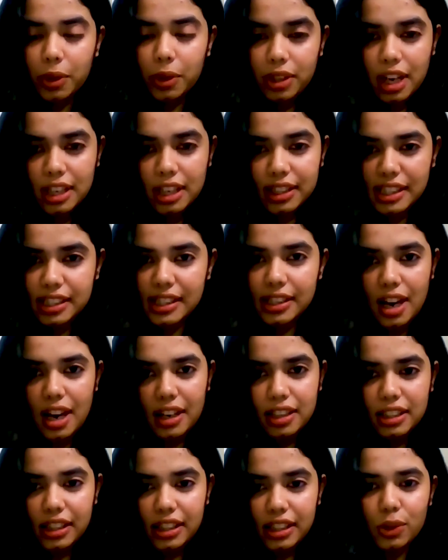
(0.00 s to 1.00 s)
products and
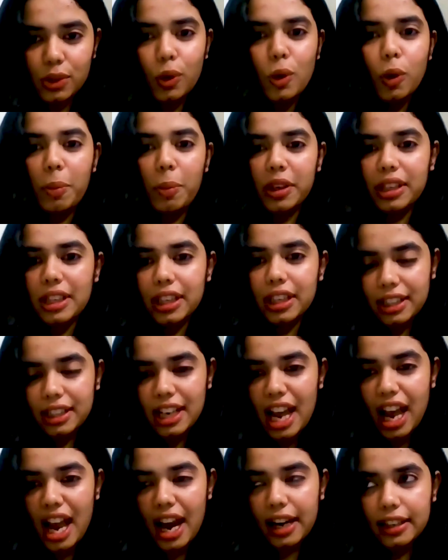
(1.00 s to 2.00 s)
saris, opened it
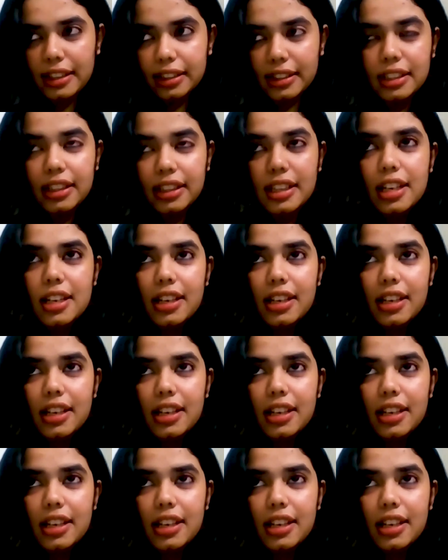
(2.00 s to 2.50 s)
and